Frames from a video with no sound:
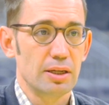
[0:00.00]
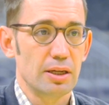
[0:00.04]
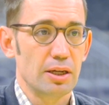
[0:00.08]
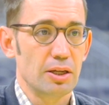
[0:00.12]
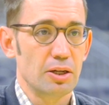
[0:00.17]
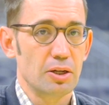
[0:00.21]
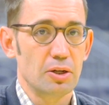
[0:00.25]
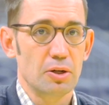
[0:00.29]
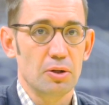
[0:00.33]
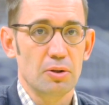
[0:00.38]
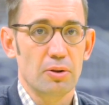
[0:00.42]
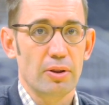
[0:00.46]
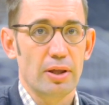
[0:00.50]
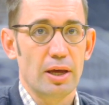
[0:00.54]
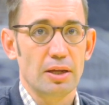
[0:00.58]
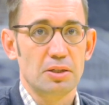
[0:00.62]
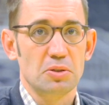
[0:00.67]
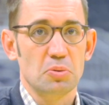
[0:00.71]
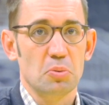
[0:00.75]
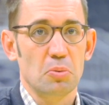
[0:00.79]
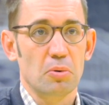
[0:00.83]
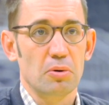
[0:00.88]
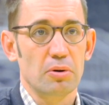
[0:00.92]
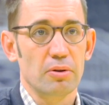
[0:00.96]
And, you know,
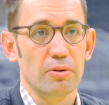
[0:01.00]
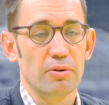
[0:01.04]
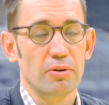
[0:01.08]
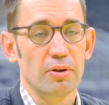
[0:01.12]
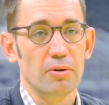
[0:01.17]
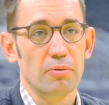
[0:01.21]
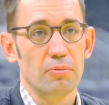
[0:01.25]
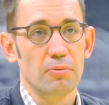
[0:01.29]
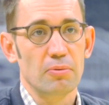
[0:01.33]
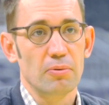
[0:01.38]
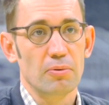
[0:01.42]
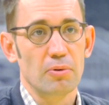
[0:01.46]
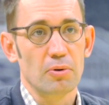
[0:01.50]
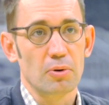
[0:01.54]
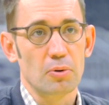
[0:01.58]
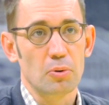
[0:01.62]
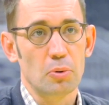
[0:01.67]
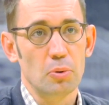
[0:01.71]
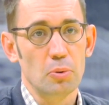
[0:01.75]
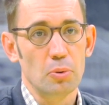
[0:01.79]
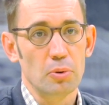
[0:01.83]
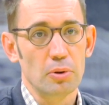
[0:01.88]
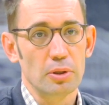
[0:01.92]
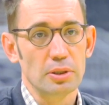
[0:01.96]
that's one of the, the
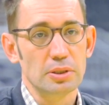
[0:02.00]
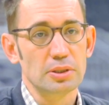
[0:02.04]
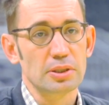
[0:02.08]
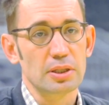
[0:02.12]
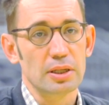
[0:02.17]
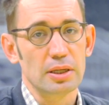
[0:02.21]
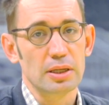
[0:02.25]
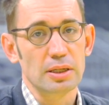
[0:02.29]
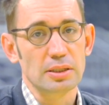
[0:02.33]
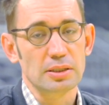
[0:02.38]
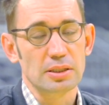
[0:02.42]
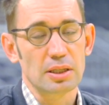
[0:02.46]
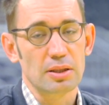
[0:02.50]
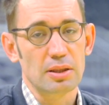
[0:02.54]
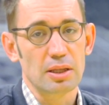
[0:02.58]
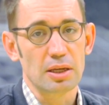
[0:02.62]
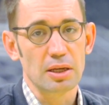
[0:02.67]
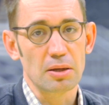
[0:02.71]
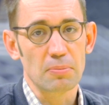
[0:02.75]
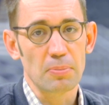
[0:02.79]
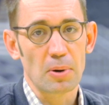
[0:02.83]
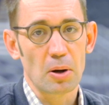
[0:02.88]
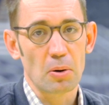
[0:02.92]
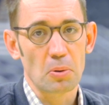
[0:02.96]
coolest things to
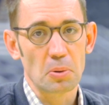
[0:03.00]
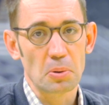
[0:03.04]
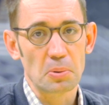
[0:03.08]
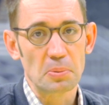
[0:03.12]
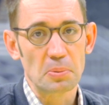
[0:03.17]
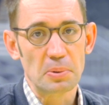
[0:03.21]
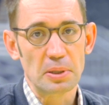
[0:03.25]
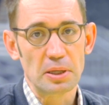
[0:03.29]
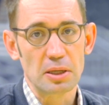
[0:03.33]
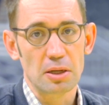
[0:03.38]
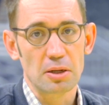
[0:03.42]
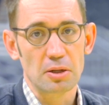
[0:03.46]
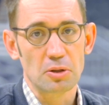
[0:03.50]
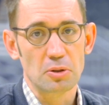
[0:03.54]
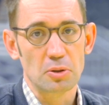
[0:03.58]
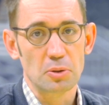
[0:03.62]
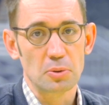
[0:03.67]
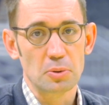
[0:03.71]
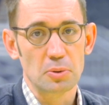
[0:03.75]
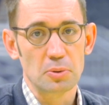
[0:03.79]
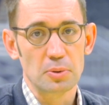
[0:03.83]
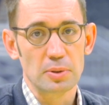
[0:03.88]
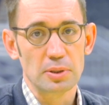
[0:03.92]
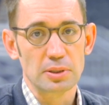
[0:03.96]
think about what we get to
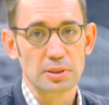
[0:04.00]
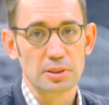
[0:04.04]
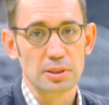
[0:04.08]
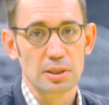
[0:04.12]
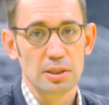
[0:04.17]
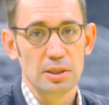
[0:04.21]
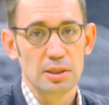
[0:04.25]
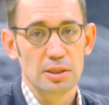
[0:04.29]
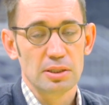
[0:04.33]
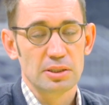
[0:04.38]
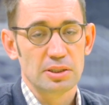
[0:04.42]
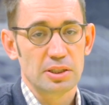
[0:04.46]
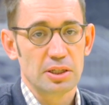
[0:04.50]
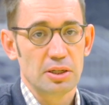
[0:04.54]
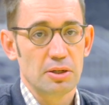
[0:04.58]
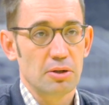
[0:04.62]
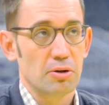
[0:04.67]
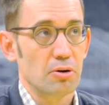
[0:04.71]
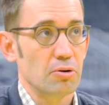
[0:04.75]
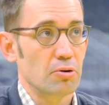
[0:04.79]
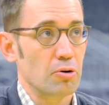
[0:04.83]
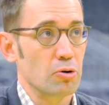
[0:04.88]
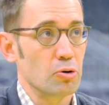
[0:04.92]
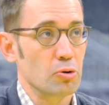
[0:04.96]
do is sitting in
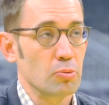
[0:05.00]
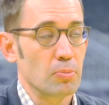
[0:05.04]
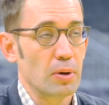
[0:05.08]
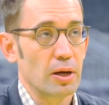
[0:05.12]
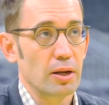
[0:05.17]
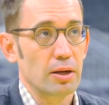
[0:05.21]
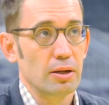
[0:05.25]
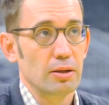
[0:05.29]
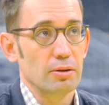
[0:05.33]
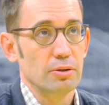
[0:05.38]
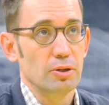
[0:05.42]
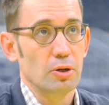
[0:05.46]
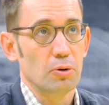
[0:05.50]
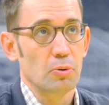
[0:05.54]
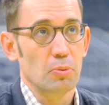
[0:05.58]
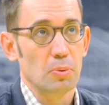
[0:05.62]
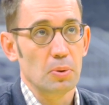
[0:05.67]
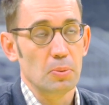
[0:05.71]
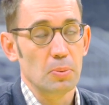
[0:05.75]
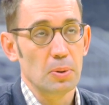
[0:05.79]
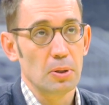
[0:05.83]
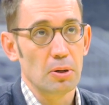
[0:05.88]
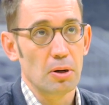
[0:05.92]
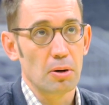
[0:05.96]
a room. At a, you know,
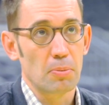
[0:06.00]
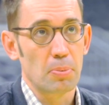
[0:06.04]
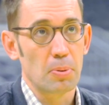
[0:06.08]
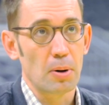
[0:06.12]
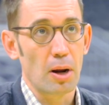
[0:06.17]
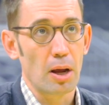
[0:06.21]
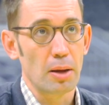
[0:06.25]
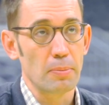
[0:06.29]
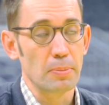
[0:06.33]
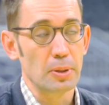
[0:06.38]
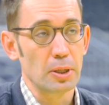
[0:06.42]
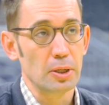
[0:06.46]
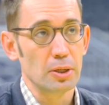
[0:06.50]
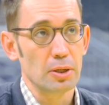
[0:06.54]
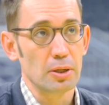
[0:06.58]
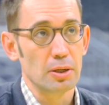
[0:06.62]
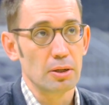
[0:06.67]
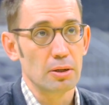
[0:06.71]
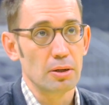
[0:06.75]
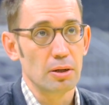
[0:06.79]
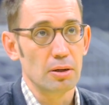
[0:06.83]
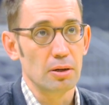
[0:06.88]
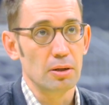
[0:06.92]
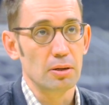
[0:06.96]
when we were a prime
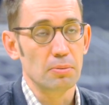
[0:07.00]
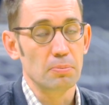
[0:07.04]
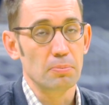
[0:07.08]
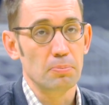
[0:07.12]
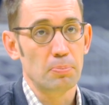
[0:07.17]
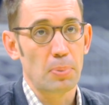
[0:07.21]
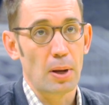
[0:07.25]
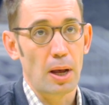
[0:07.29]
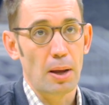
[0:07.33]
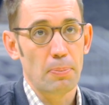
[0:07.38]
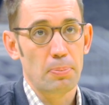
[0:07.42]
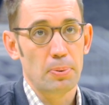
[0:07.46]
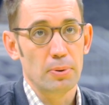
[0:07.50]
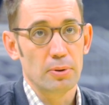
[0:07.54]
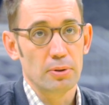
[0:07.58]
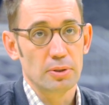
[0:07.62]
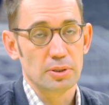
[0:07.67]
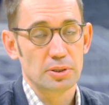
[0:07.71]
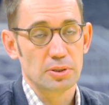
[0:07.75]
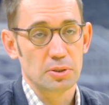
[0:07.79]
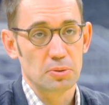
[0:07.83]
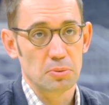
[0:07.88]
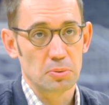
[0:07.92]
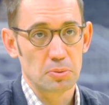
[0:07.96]
here, um,
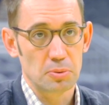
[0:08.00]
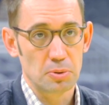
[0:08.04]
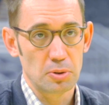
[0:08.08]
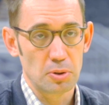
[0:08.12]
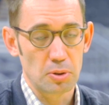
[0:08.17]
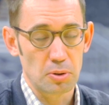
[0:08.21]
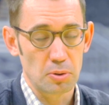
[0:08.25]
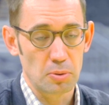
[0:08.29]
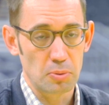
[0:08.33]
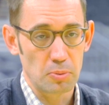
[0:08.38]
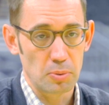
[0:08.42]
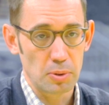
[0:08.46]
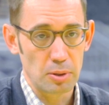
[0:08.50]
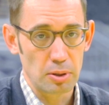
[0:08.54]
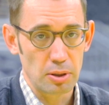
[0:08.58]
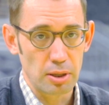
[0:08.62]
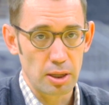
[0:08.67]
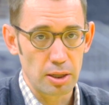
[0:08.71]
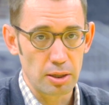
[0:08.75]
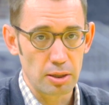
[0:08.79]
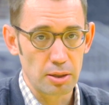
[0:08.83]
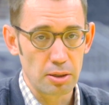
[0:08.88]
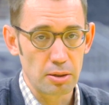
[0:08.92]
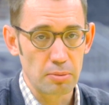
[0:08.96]
Populous, and, you know, and we
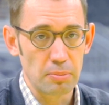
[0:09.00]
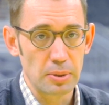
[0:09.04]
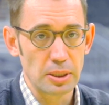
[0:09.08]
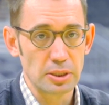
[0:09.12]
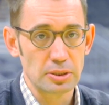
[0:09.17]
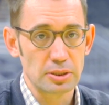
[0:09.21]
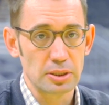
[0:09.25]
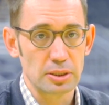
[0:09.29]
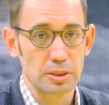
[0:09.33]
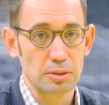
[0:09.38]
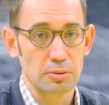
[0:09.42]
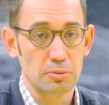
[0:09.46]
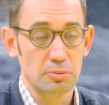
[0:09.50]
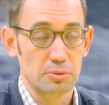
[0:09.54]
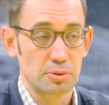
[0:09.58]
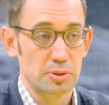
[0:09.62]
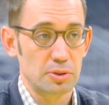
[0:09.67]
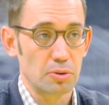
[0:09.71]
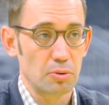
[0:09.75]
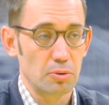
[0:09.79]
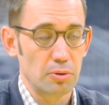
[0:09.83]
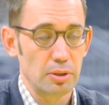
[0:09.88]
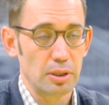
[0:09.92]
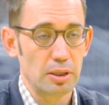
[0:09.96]
led an amazing, we're
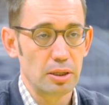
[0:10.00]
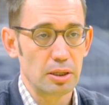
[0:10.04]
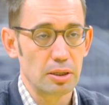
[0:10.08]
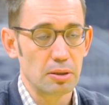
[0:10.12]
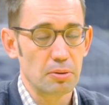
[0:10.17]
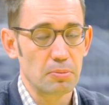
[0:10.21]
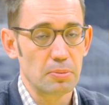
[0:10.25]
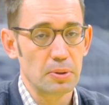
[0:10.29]
still leading an